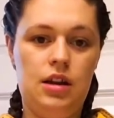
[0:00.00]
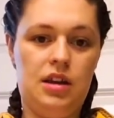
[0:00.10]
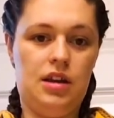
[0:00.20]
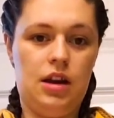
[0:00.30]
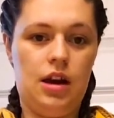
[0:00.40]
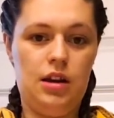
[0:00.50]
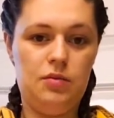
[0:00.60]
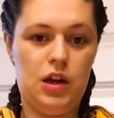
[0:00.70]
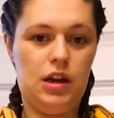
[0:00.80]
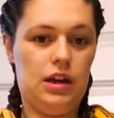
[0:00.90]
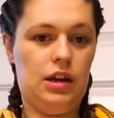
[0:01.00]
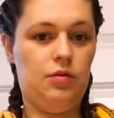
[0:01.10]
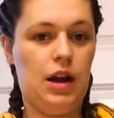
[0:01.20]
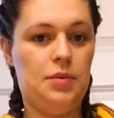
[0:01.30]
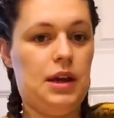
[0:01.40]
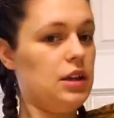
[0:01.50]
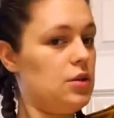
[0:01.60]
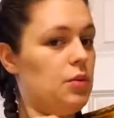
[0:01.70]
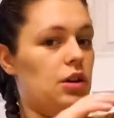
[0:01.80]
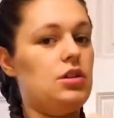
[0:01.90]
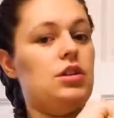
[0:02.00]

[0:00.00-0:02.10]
And I'm not a wrap expert.